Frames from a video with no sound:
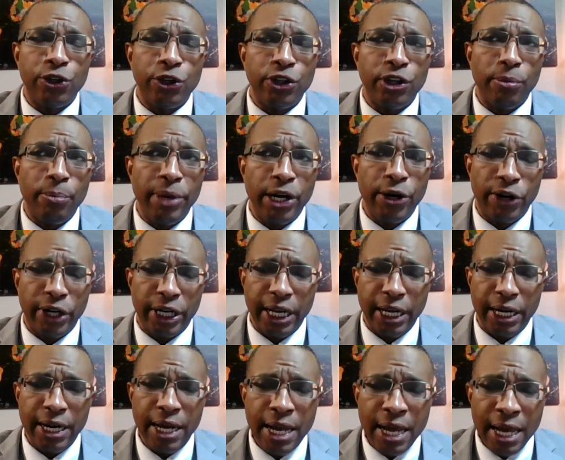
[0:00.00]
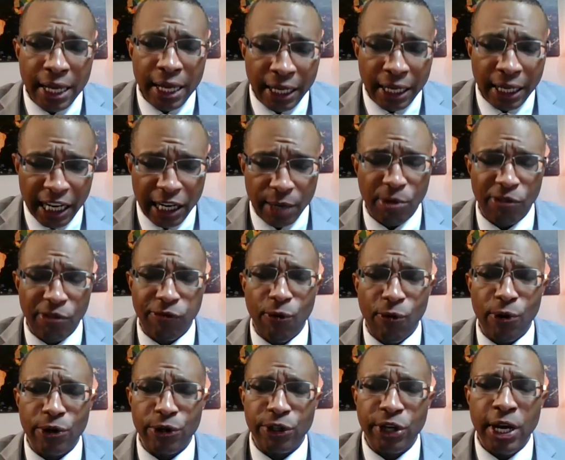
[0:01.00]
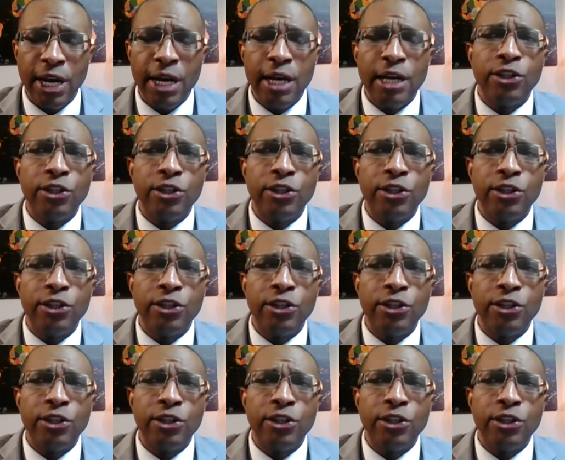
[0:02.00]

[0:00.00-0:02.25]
to the American labor force.